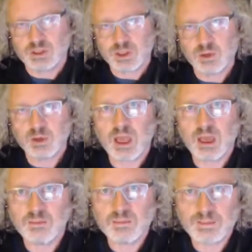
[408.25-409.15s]
So
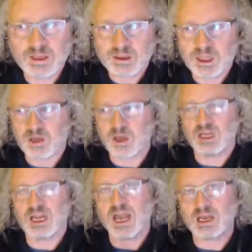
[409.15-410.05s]
it kind
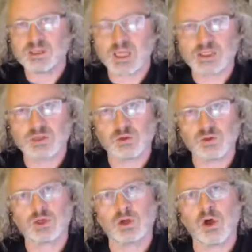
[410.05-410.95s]
of allows us to
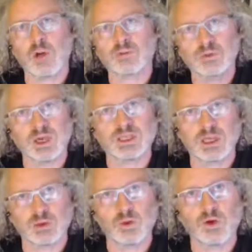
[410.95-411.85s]
also optimize
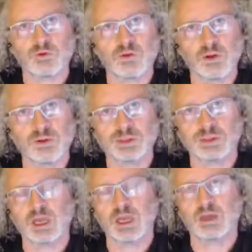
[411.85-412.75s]
our
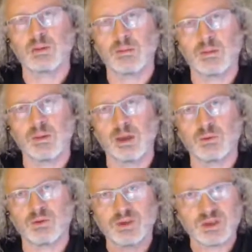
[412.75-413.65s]
workflows
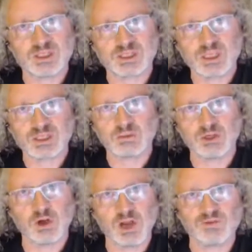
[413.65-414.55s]
within the system
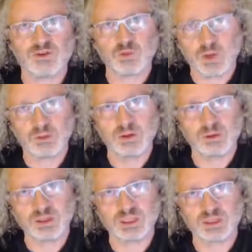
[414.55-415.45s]
and not have to
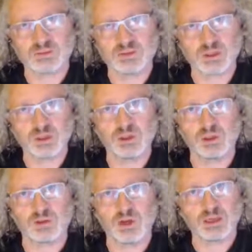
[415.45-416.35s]
rebuild the system to do
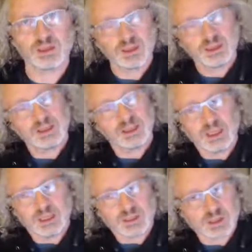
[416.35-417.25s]
it, right?
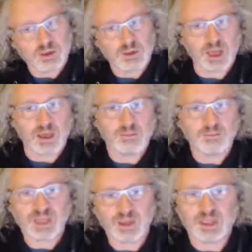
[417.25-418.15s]
So
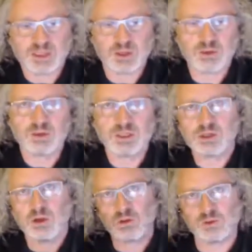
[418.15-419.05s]
anyway, so
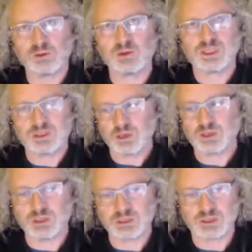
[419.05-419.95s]
all these
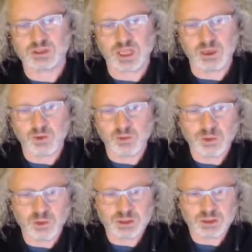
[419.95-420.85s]
notions were
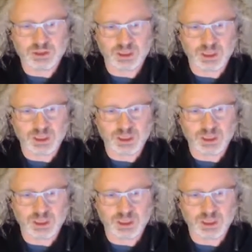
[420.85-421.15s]
built into